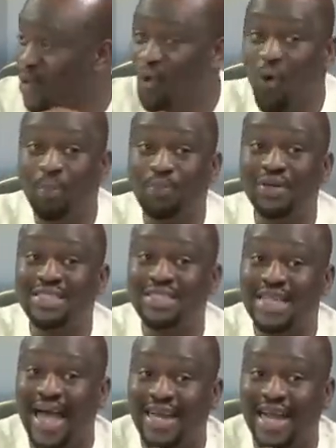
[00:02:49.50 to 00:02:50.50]
who
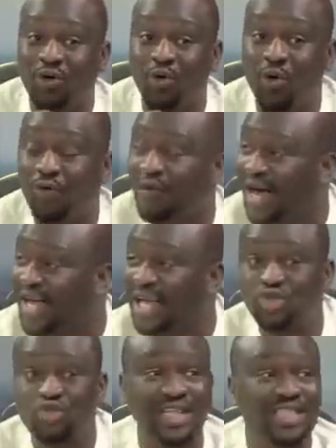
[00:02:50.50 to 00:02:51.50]
presided over a
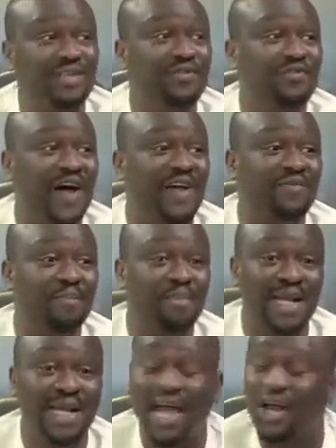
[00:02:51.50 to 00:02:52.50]
$25
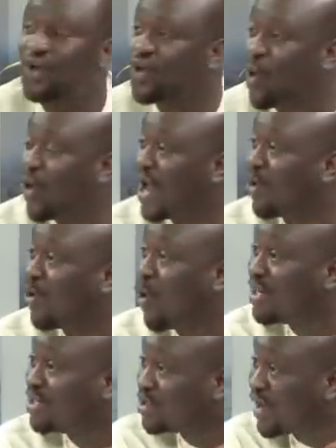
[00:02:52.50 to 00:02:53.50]
million
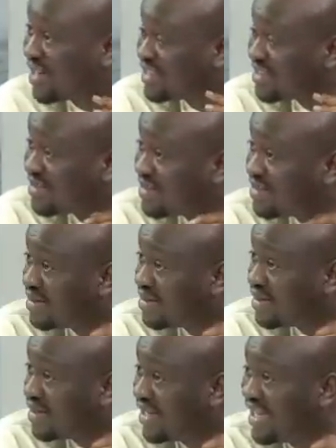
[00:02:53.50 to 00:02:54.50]
contract
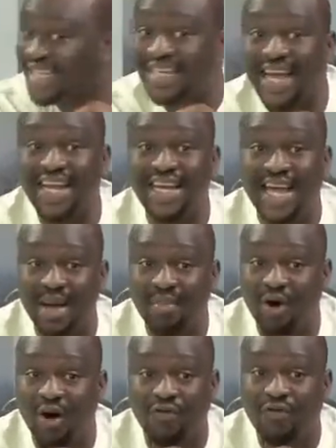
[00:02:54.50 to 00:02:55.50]
in the name
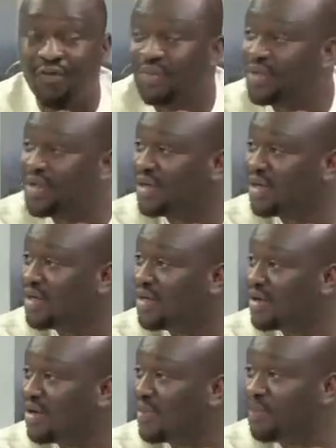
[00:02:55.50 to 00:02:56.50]
of
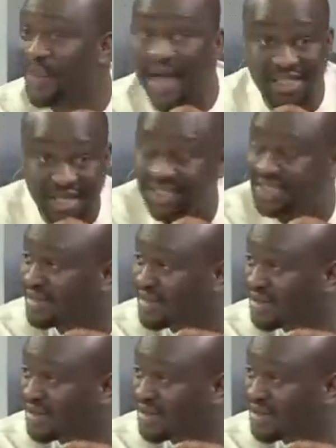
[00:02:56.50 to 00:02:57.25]
purchasing